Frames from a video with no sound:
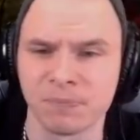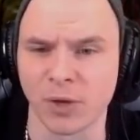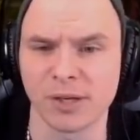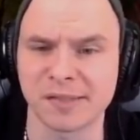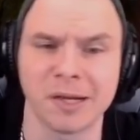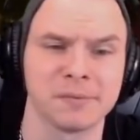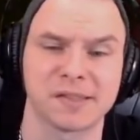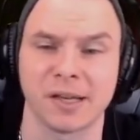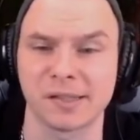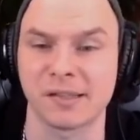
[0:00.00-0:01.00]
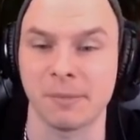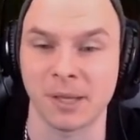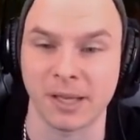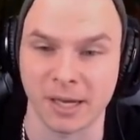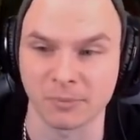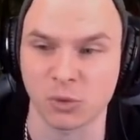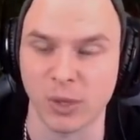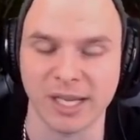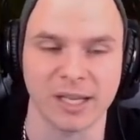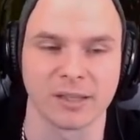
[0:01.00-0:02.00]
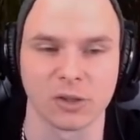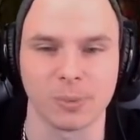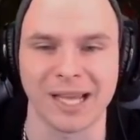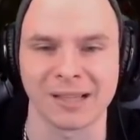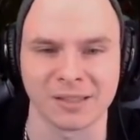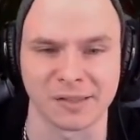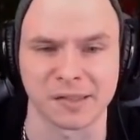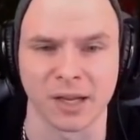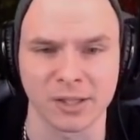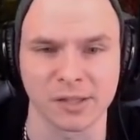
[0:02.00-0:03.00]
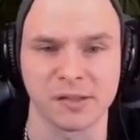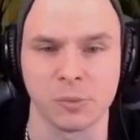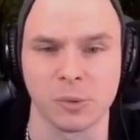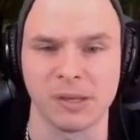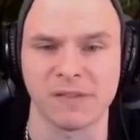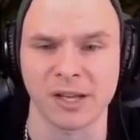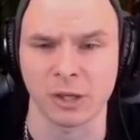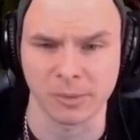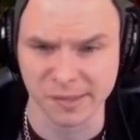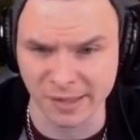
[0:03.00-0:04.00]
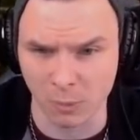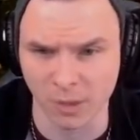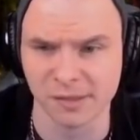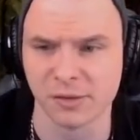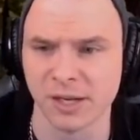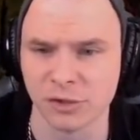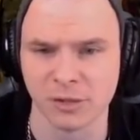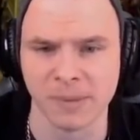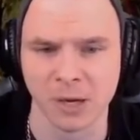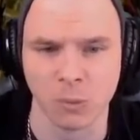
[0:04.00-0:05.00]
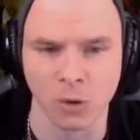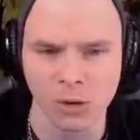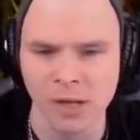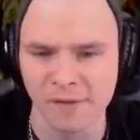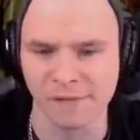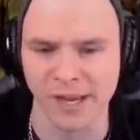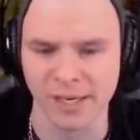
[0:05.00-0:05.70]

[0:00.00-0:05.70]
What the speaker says: Notice how I'm sidestepping and I'm tweaking a little bit out to the side because you will be vacuumed. You see that one scratch on the back wall fading?